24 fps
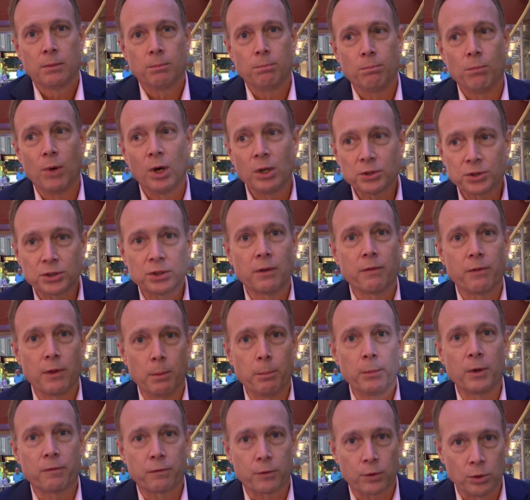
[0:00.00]
Most of
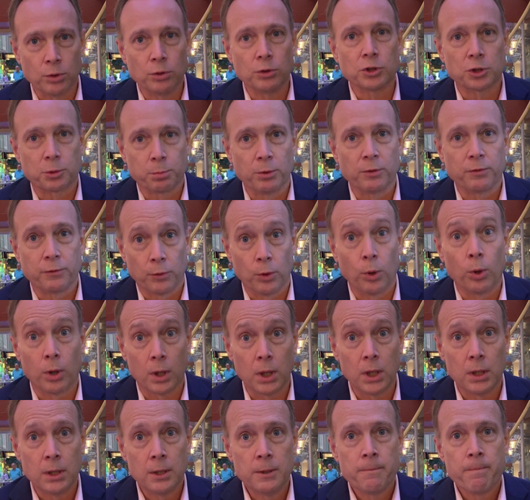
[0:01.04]
them have cruised
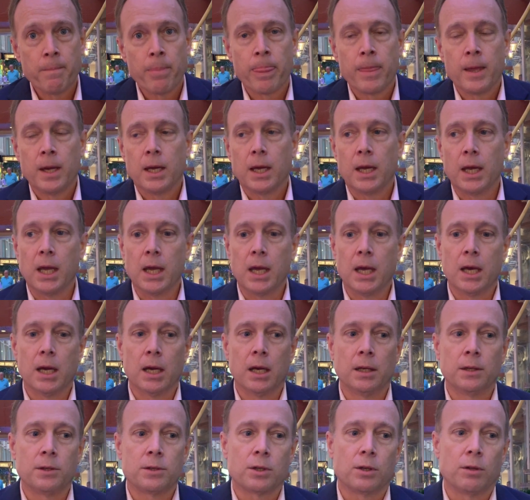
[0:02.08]
before,
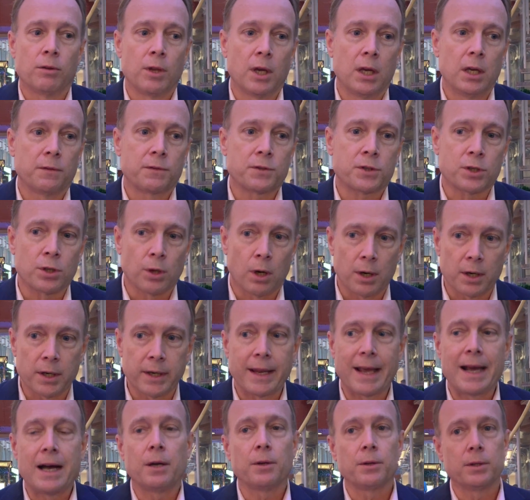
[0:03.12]
and they
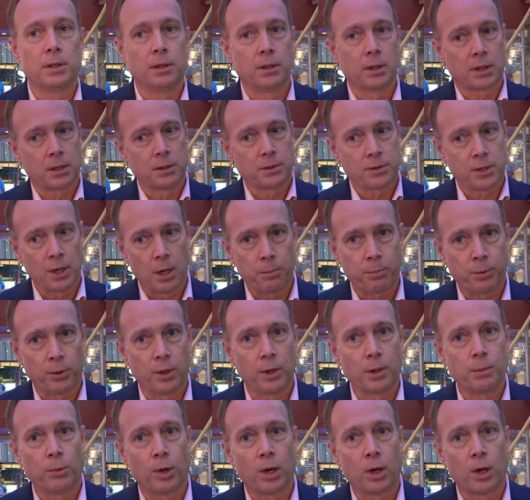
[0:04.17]
started out in the contemporary